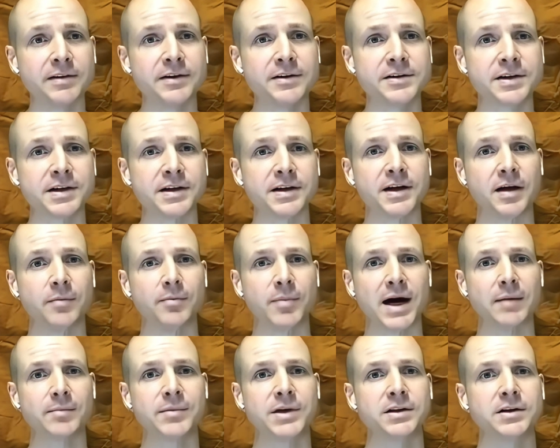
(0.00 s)
There's a, a
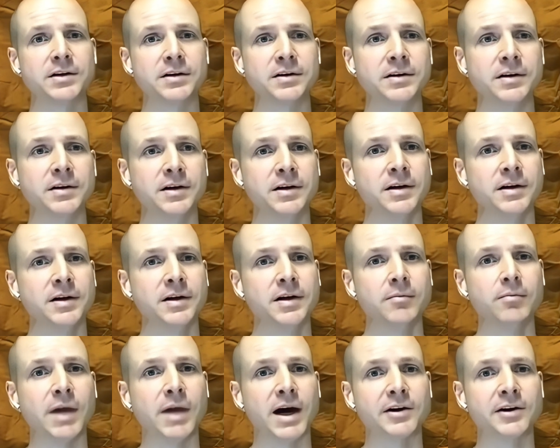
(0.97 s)
popular
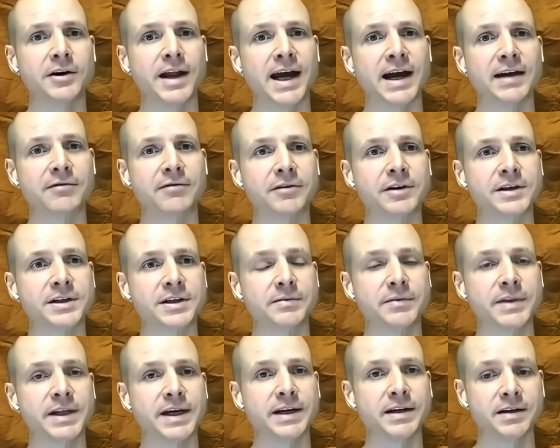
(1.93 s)
modern
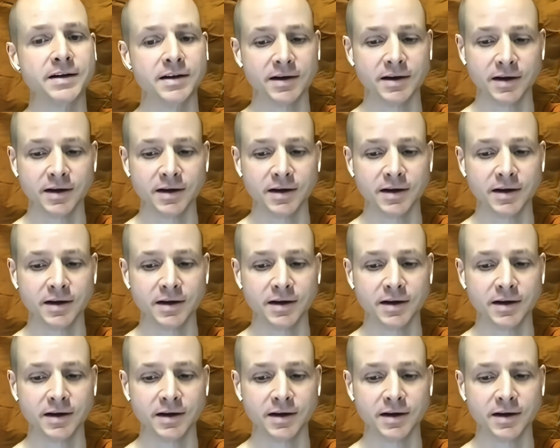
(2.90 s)
aphorism that